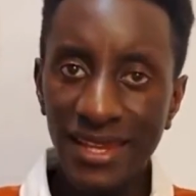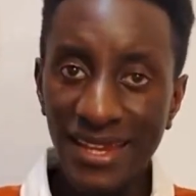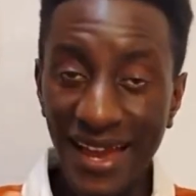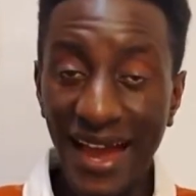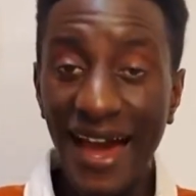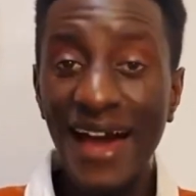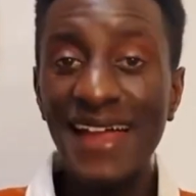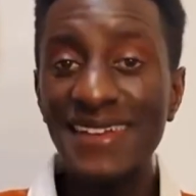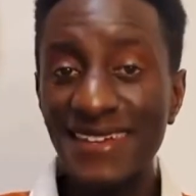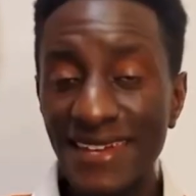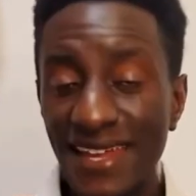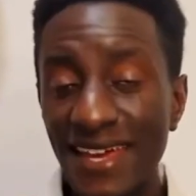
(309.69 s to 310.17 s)

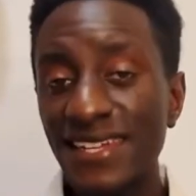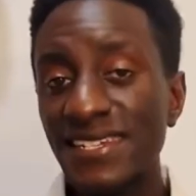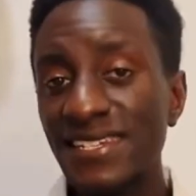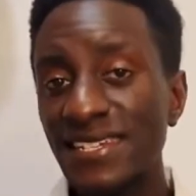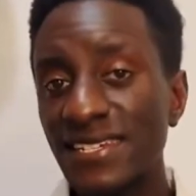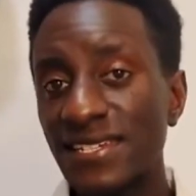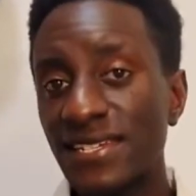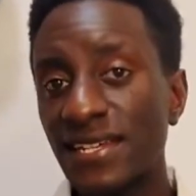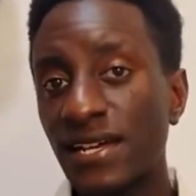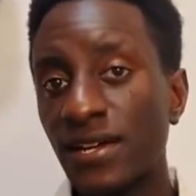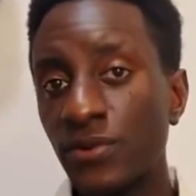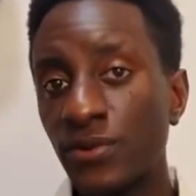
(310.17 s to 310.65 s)
are
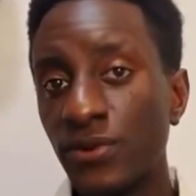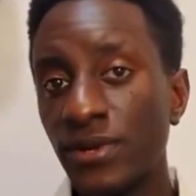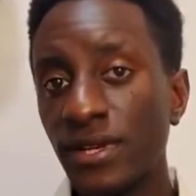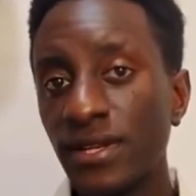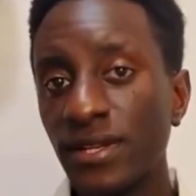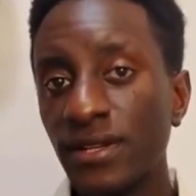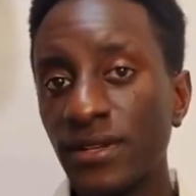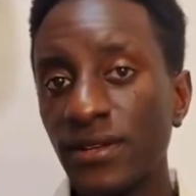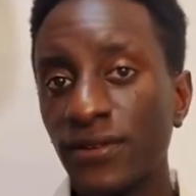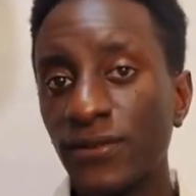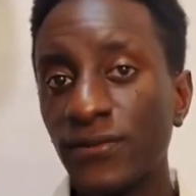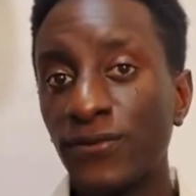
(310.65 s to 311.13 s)

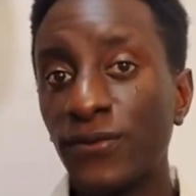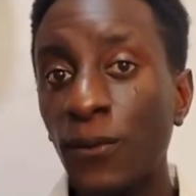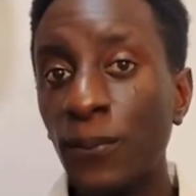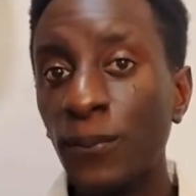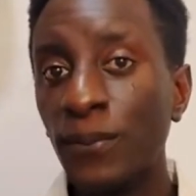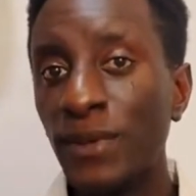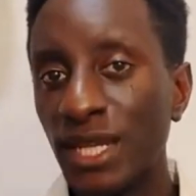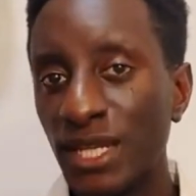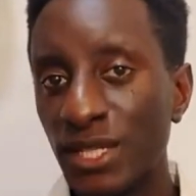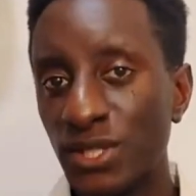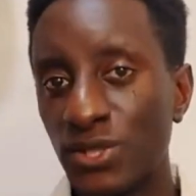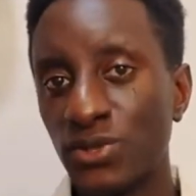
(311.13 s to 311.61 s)
necessary for
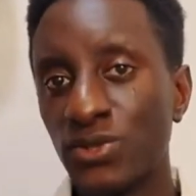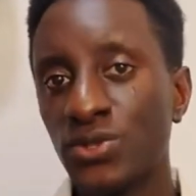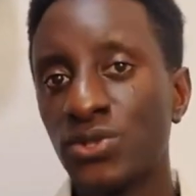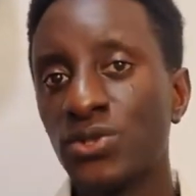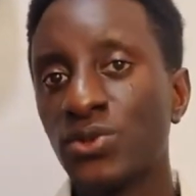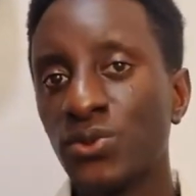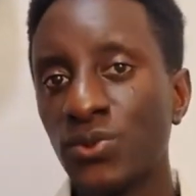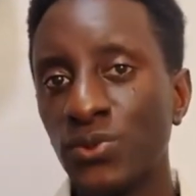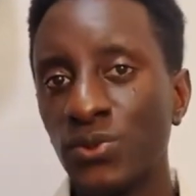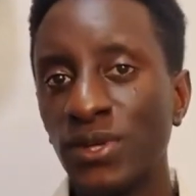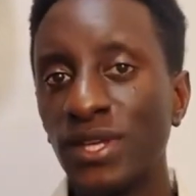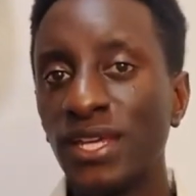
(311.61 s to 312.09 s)
me to
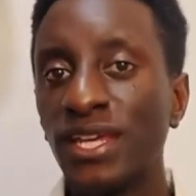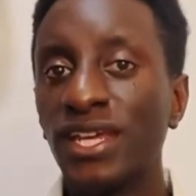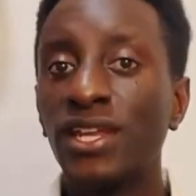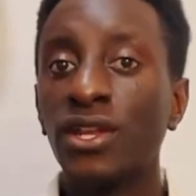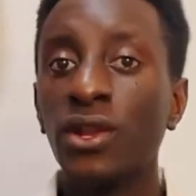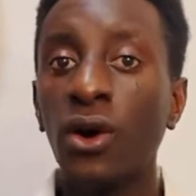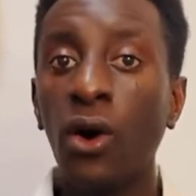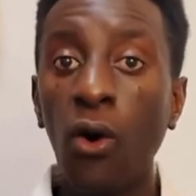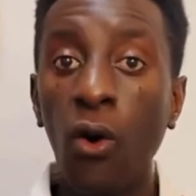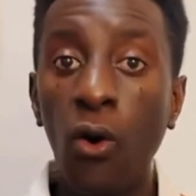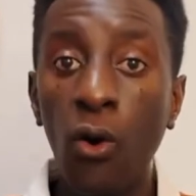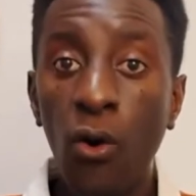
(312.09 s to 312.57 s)
do
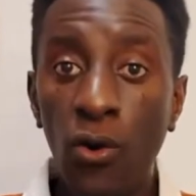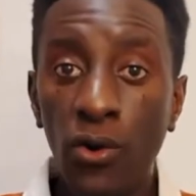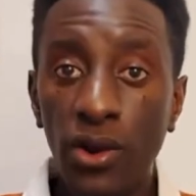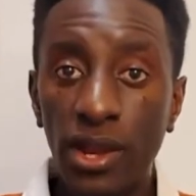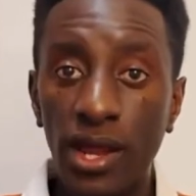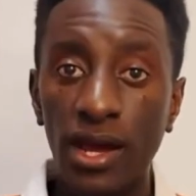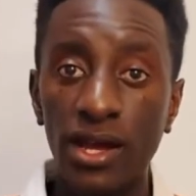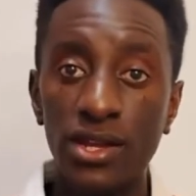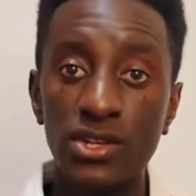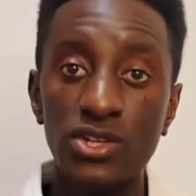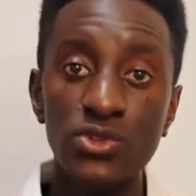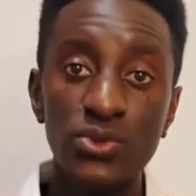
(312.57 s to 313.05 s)
in
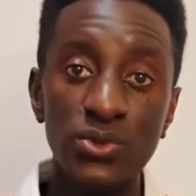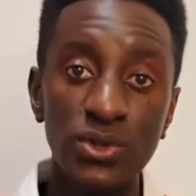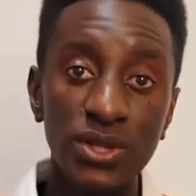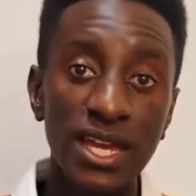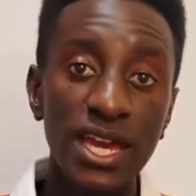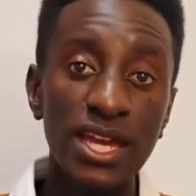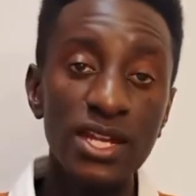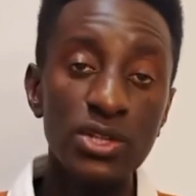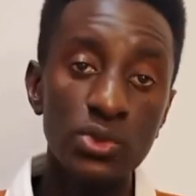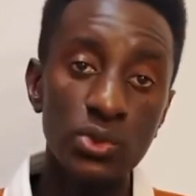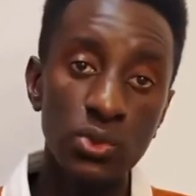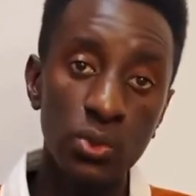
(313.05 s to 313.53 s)
order to
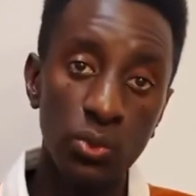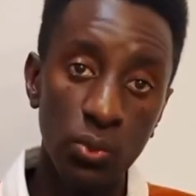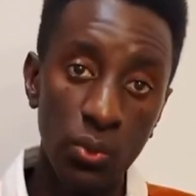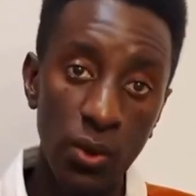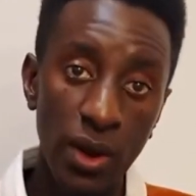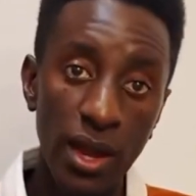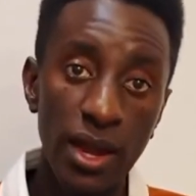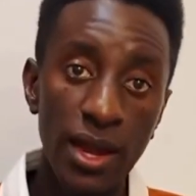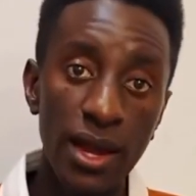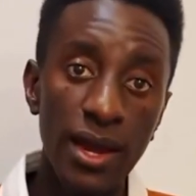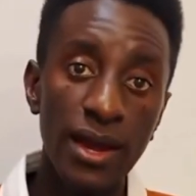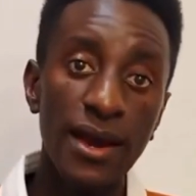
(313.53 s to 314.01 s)
get to
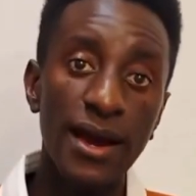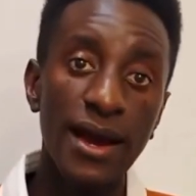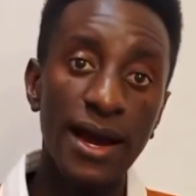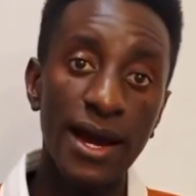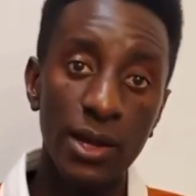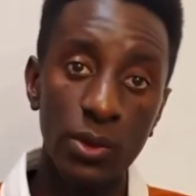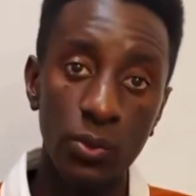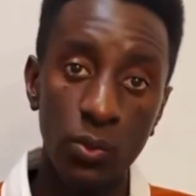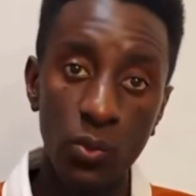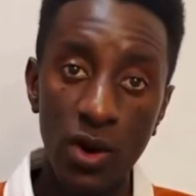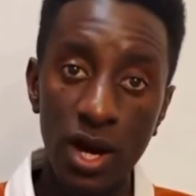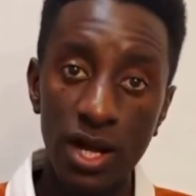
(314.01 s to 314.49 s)
where
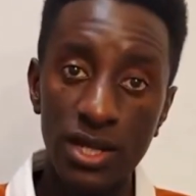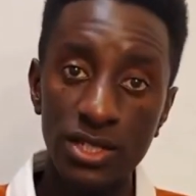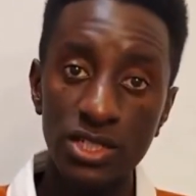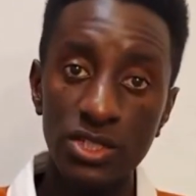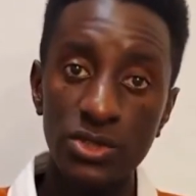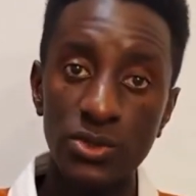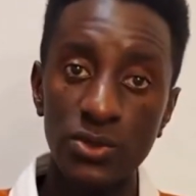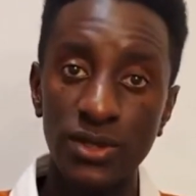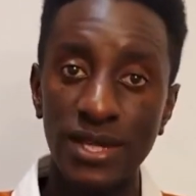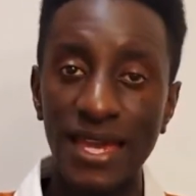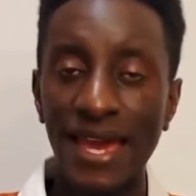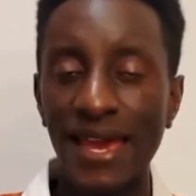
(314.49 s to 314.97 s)
I want
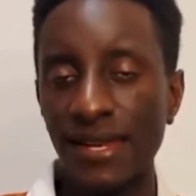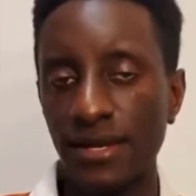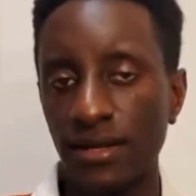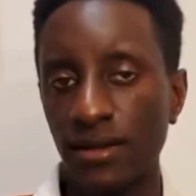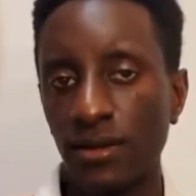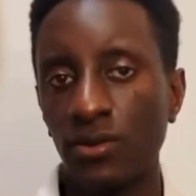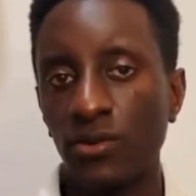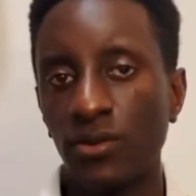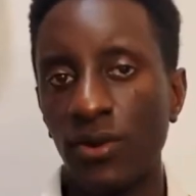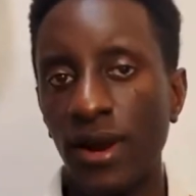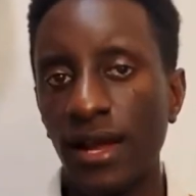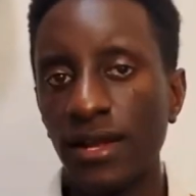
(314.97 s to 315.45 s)
to get,
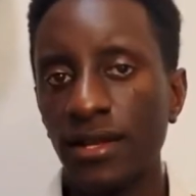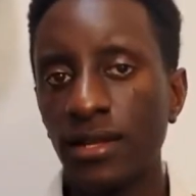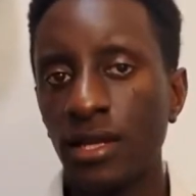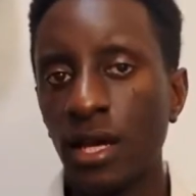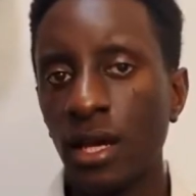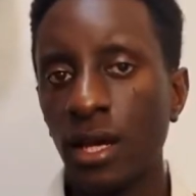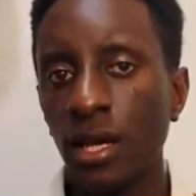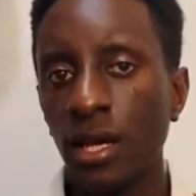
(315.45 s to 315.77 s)
right?